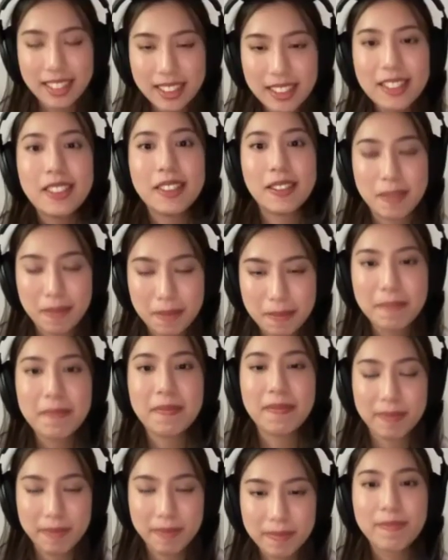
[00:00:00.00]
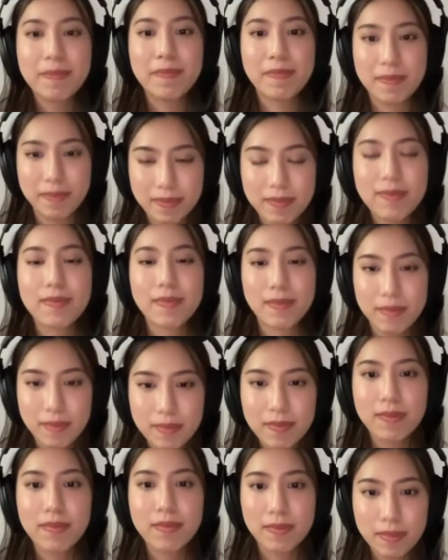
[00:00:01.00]
shapes. Like I don't.
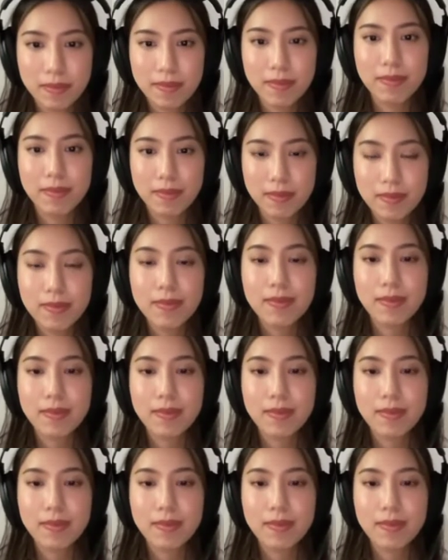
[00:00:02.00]
These people are making